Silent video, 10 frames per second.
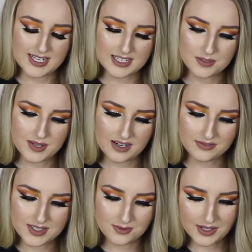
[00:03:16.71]
Next, we have
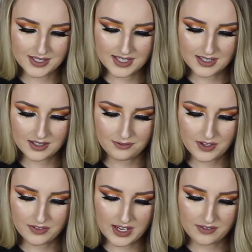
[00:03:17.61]
this Redken
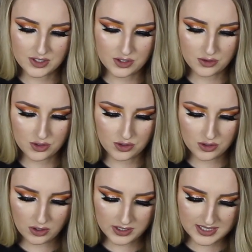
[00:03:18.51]
Fifth Avenue New
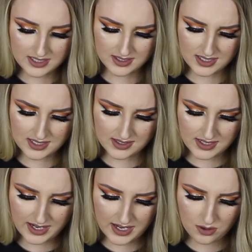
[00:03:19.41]
York. This is
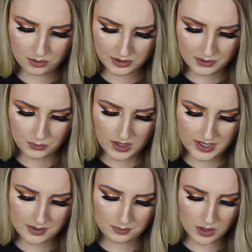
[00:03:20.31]
a
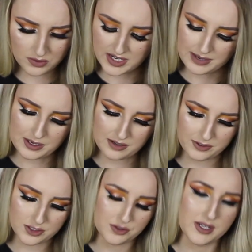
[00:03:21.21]
all-in-one
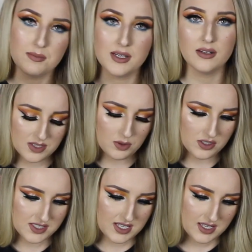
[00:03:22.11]
multi-benefit treatment. So more
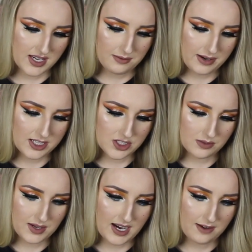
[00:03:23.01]
skincare range
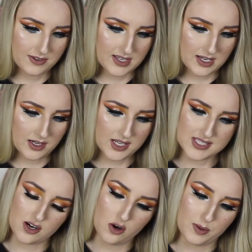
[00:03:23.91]
that we have here
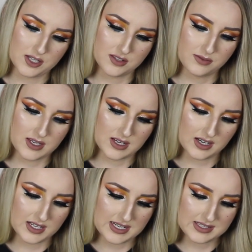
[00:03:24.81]
is a whole bunch of the
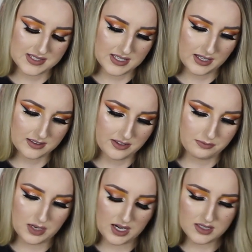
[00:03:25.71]
Garnier Skin
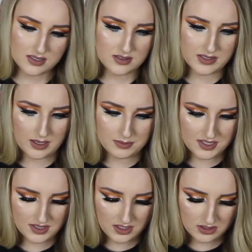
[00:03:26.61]
Active masks. Now I'm
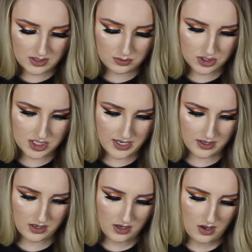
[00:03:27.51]
just going to double
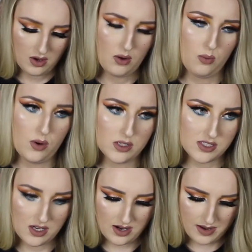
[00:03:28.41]
check what
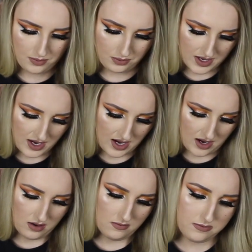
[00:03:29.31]
type we
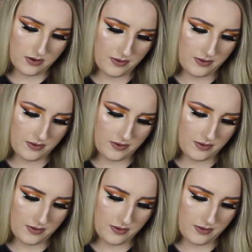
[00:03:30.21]
have.